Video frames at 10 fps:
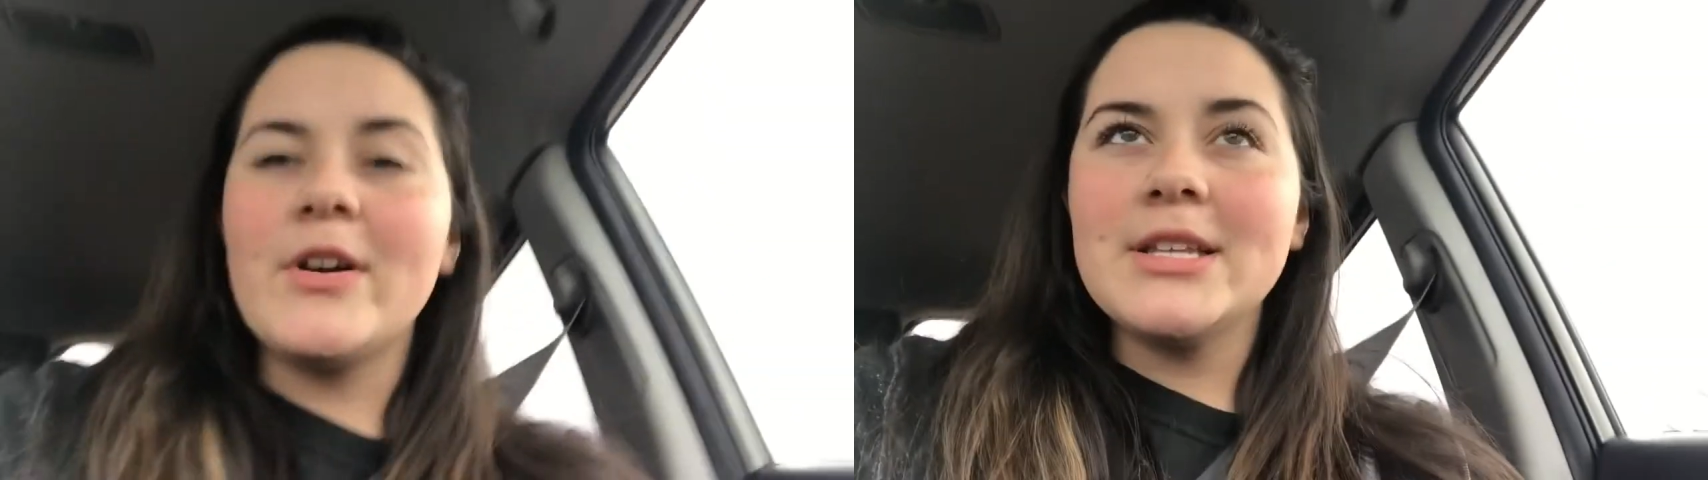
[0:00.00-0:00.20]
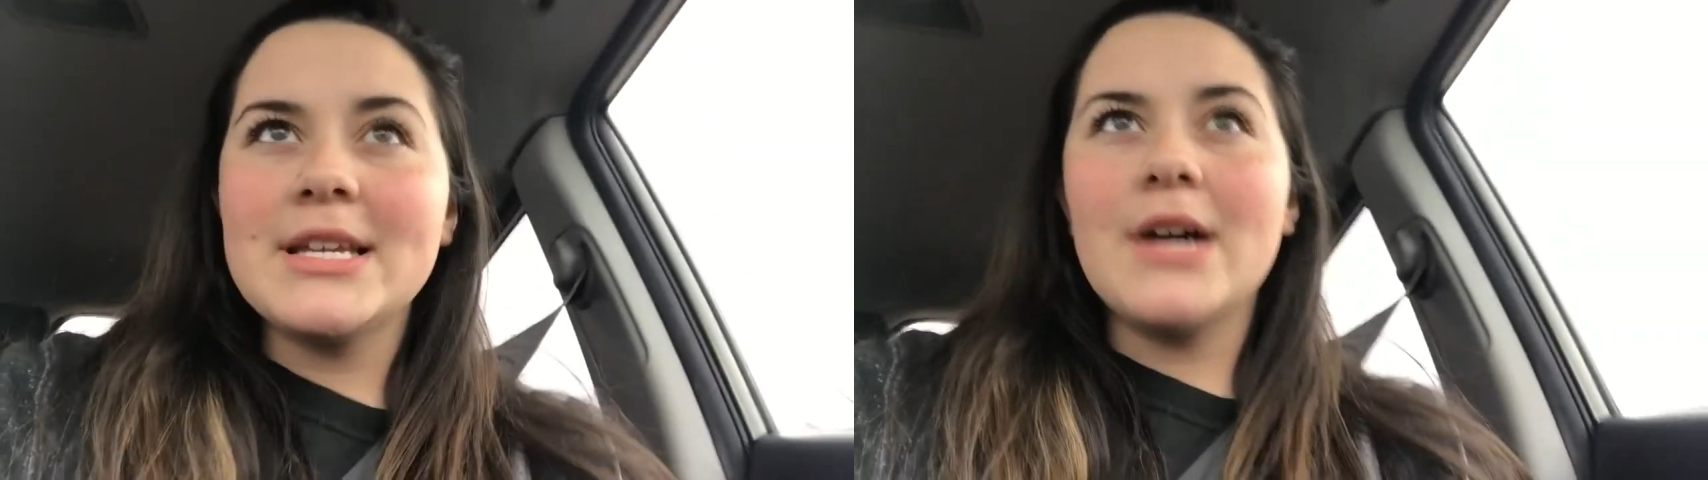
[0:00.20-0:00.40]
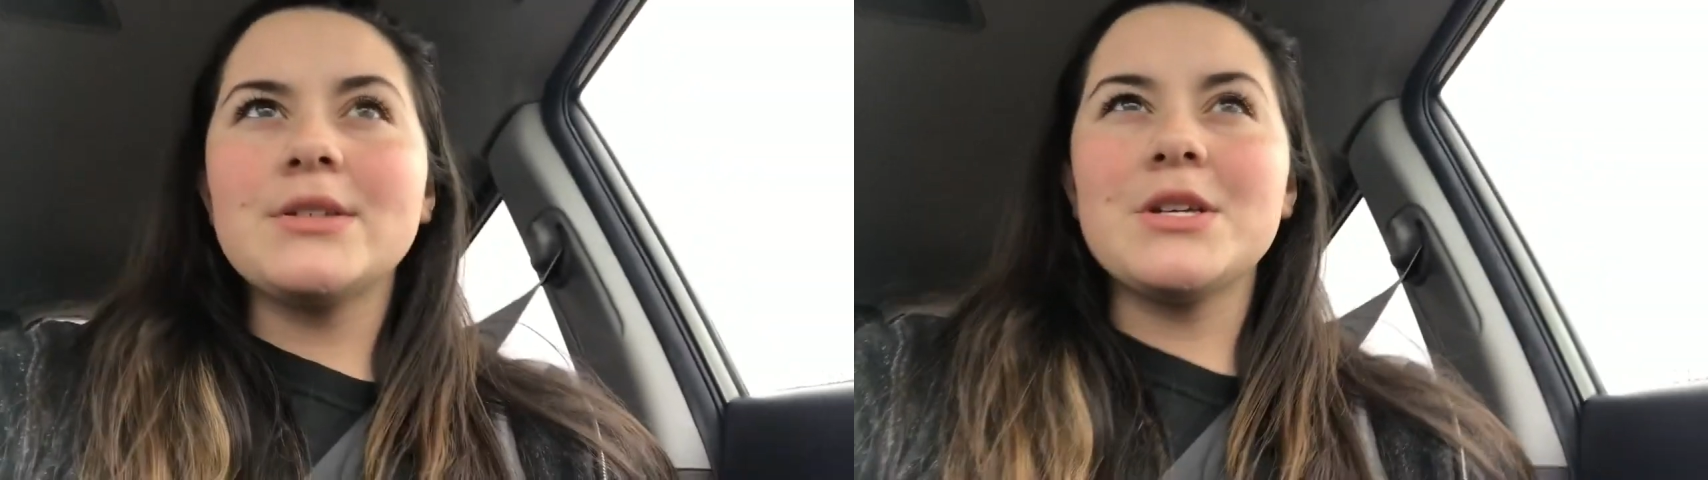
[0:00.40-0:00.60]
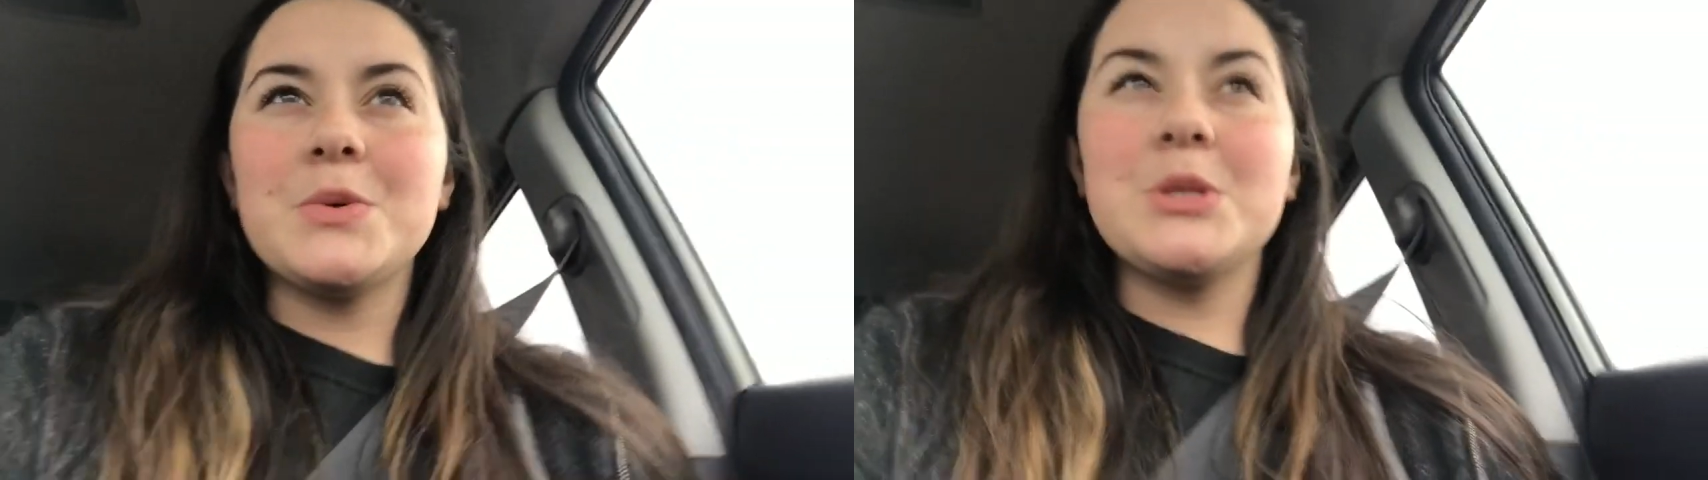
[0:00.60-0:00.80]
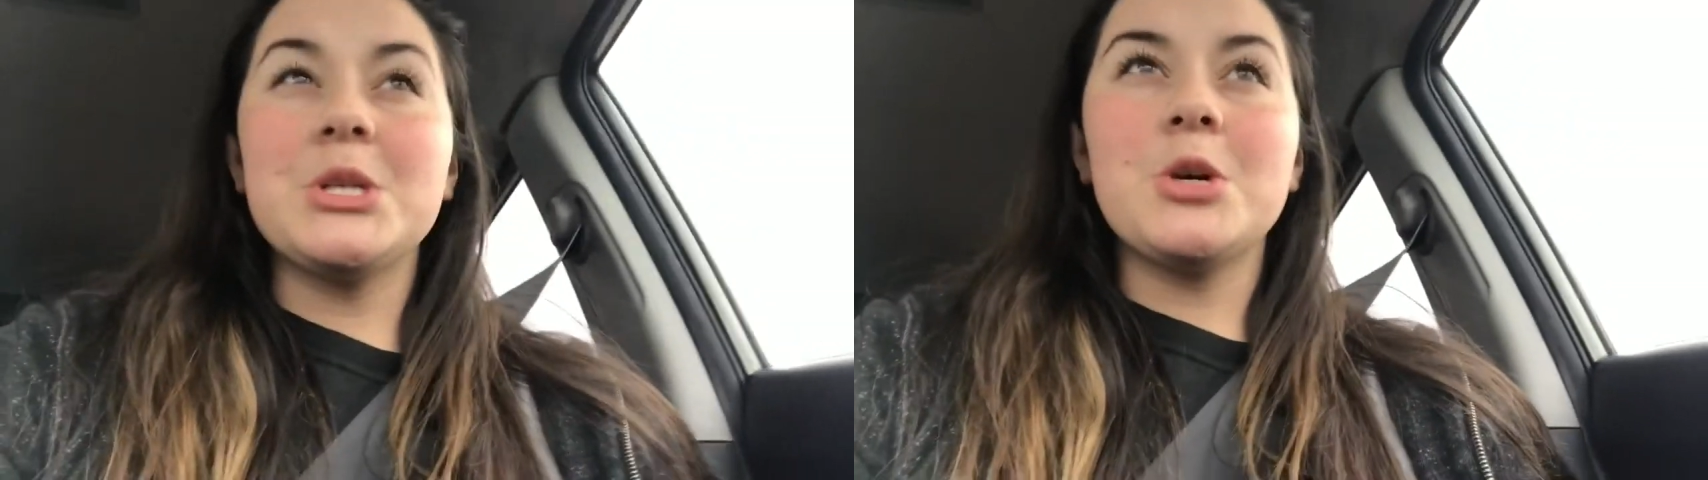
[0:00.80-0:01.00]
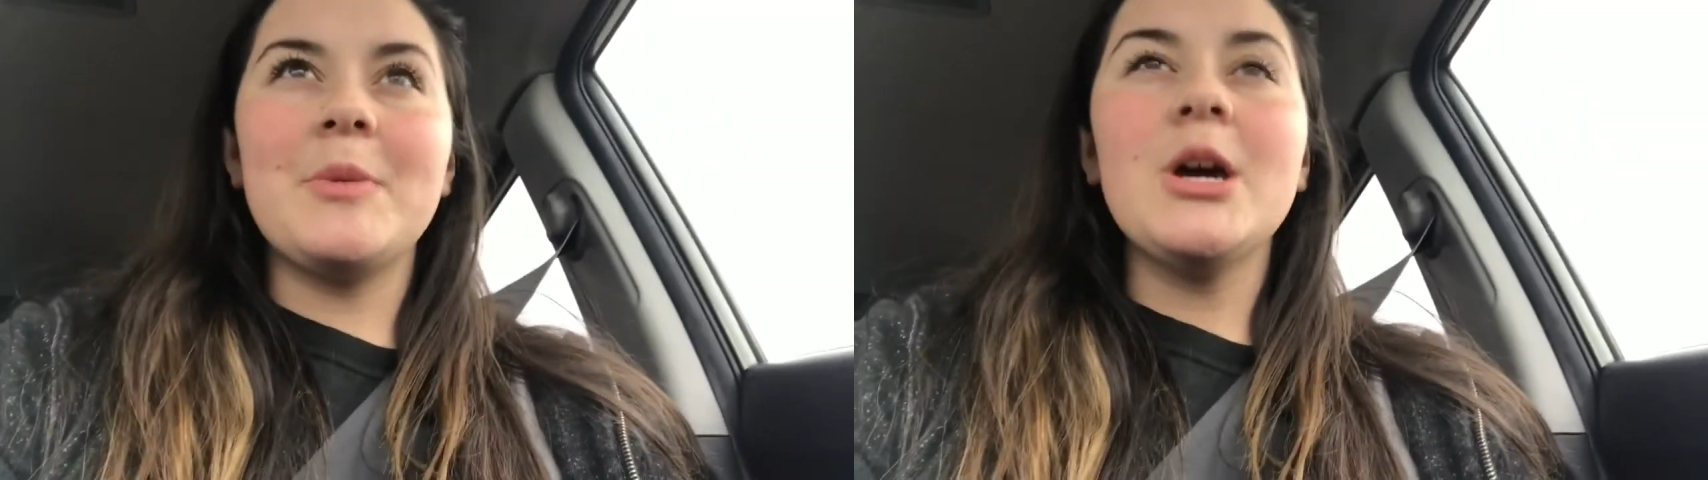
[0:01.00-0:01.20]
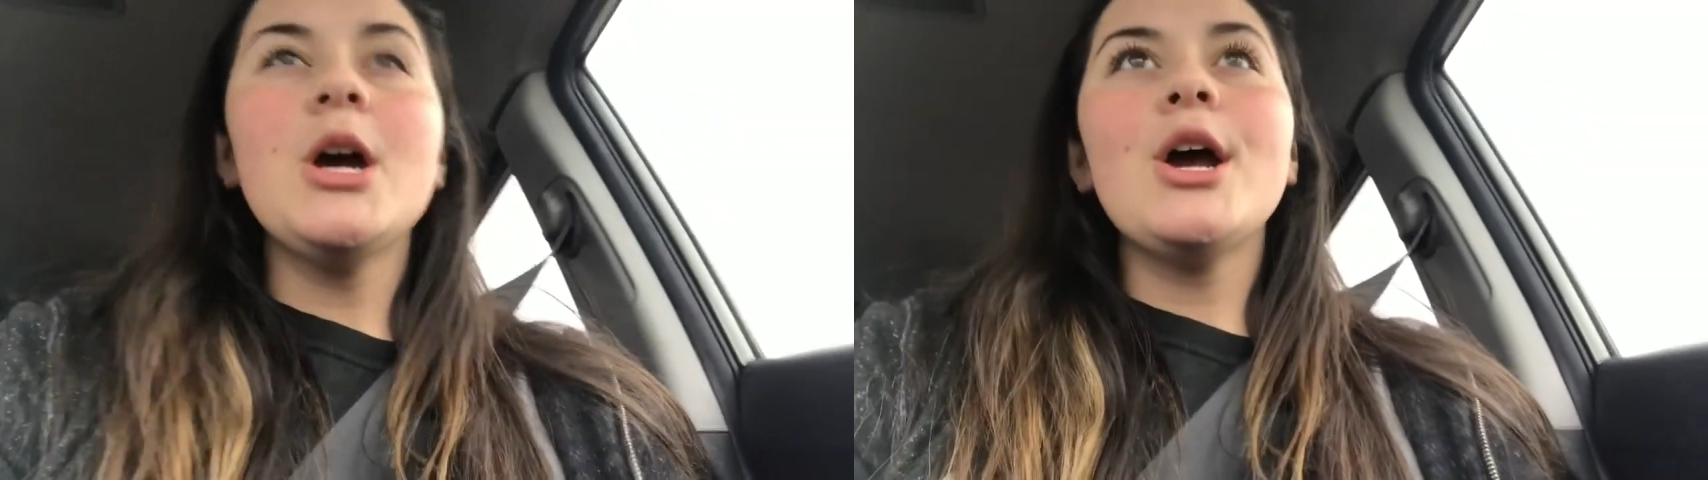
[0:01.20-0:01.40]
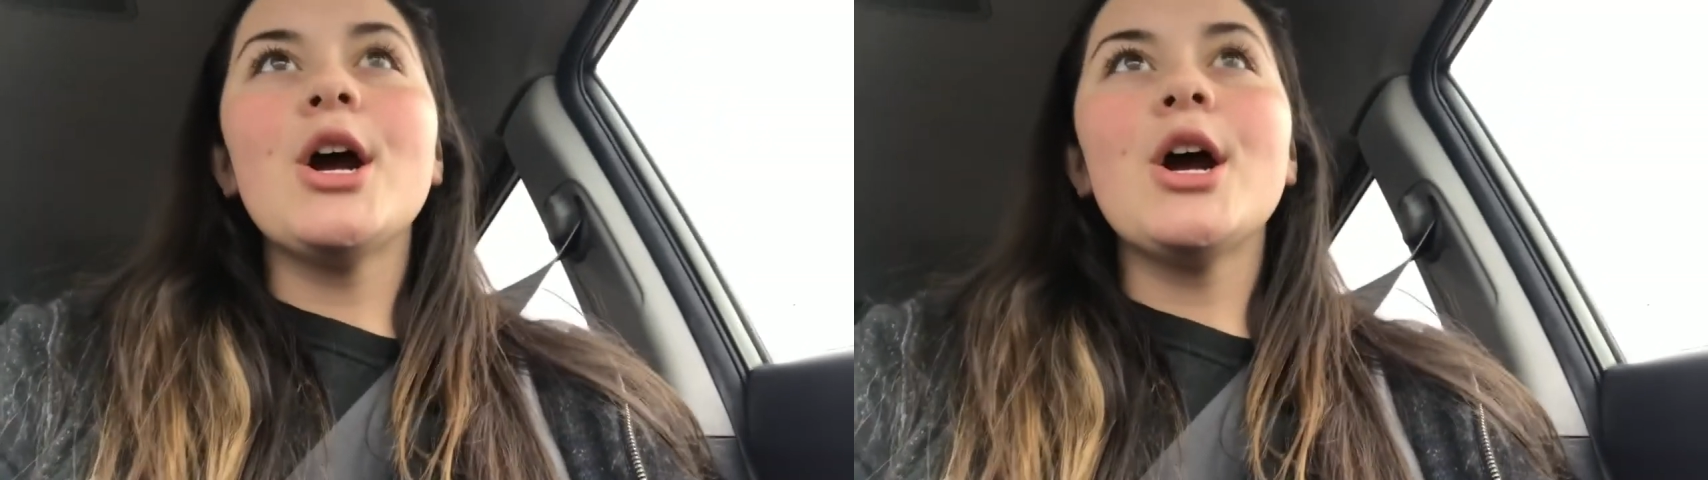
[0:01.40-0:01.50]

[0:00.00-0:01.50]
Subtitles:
friend's house because she wants to show me